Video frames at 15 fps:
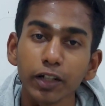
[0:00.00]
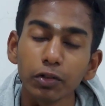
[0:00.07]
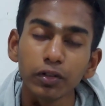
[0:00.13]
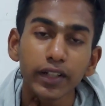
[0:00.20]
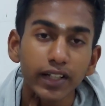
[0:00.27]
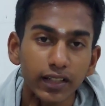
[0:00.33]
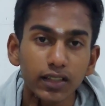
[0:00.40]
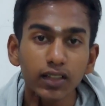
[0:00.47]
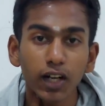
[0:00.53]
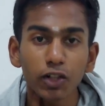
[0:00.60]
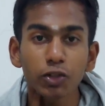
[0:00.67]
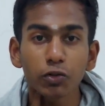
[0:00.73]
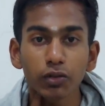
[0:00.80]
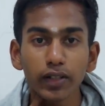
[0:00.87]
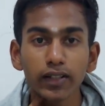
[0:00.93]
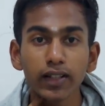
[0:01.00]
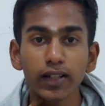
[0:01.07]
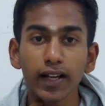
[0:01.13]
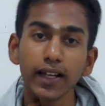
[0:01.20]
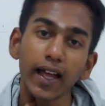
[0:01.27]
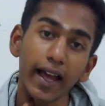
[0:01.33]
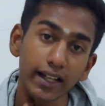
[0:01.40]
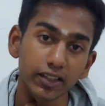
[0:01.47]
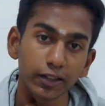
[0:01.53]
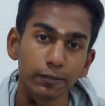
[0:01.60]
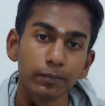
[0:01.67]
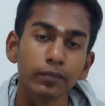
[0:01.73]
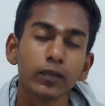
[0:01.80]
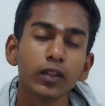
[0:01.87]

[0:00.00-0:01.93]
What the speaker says: You need charts to read the action.